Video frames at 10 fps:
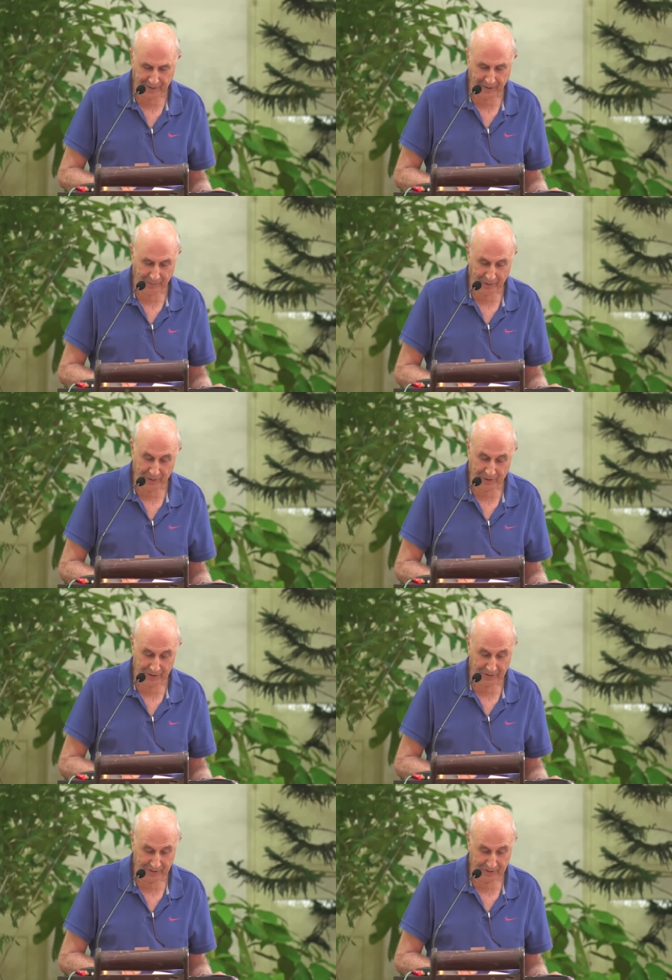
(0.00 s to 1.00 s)

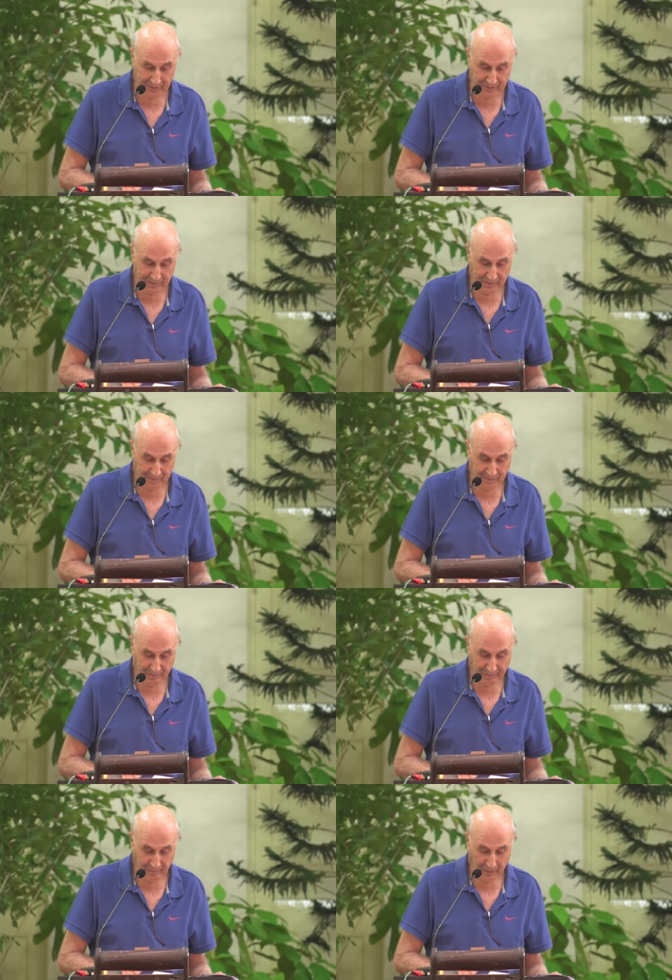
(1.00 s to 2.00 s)
emotions.
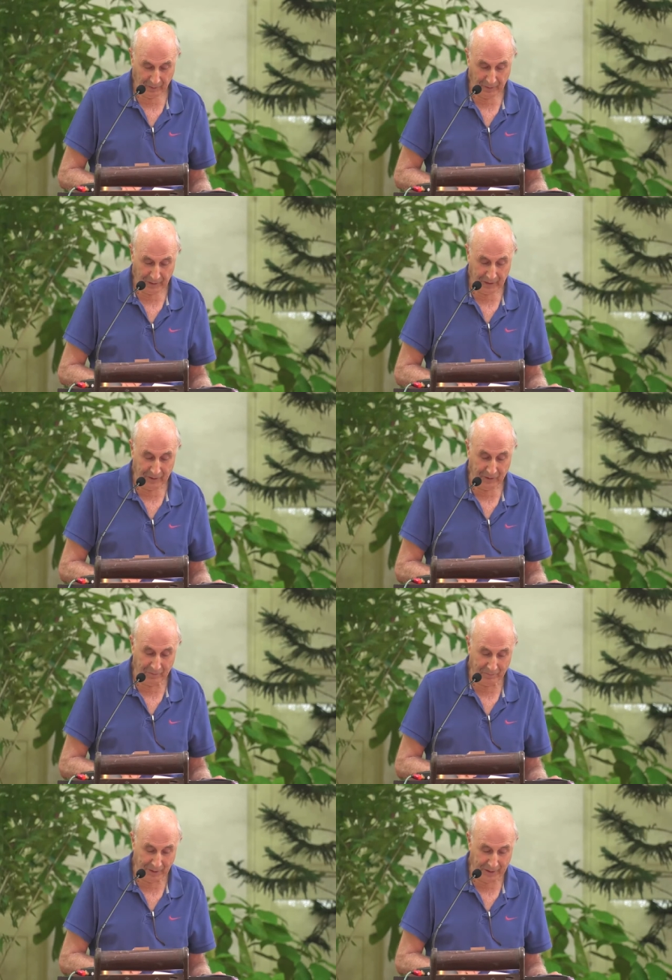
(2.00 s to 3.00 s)
We can
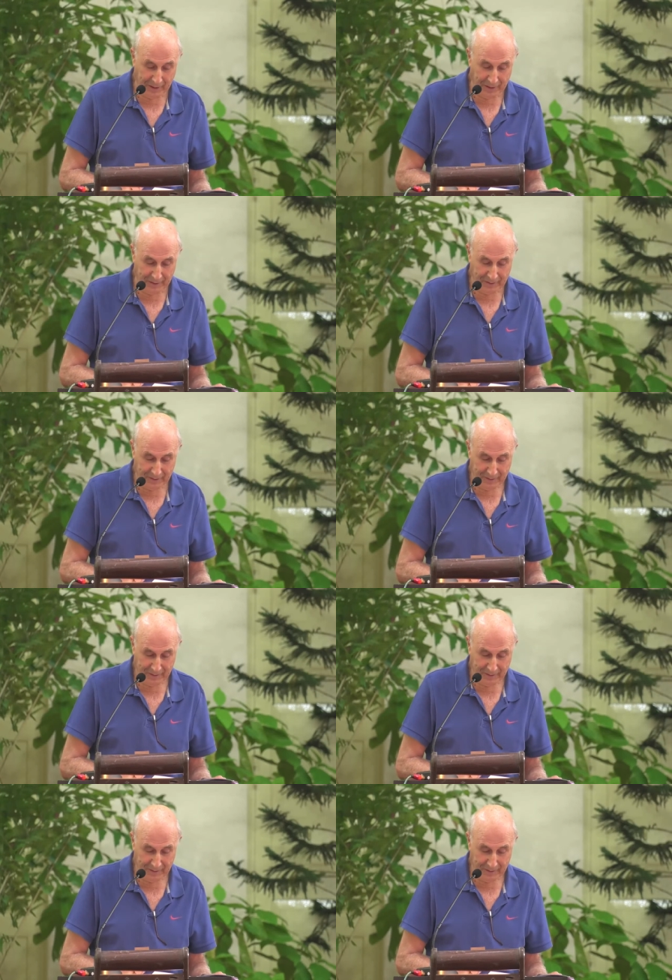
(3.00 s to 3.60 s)
combine,